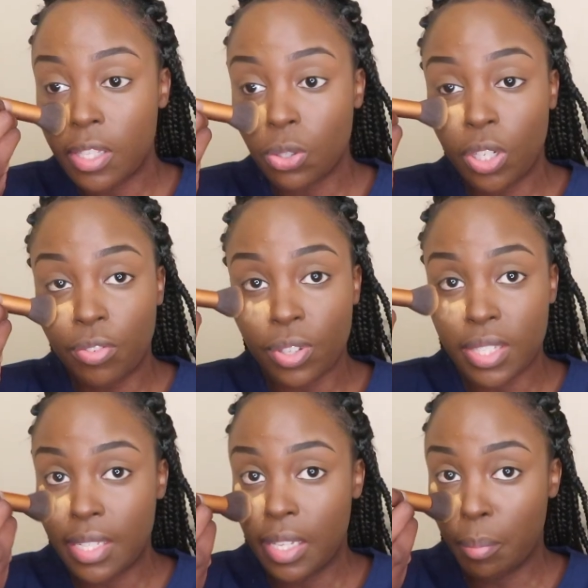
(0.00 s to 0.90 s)
it's only for
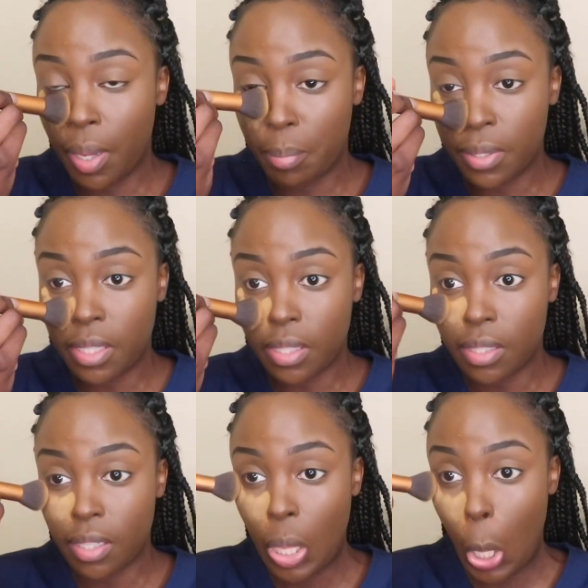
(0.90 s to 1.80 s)
setting
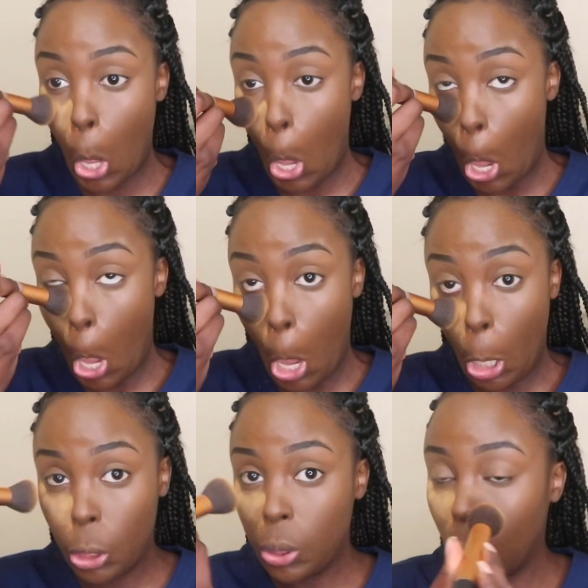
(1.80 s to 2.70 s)
purposes.
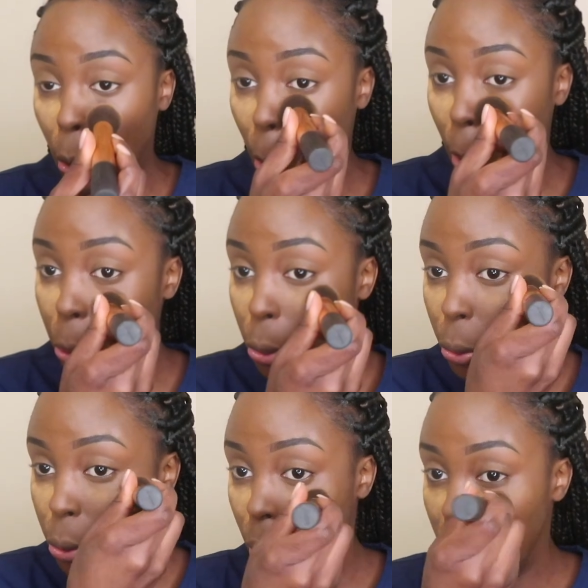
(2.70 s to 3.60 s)
So I
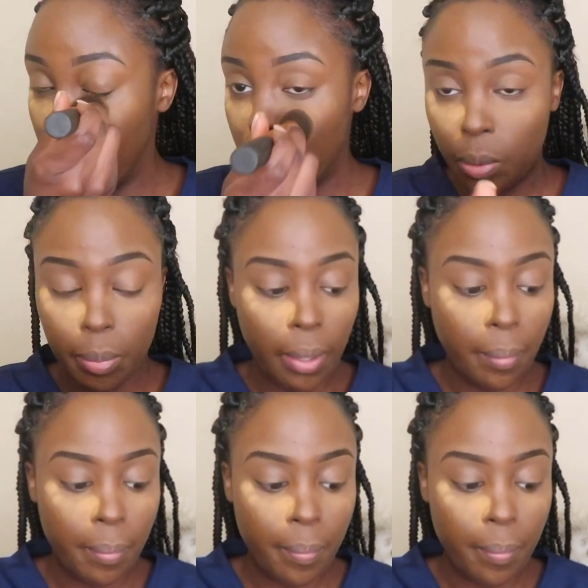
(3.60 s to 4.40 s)
use a little bit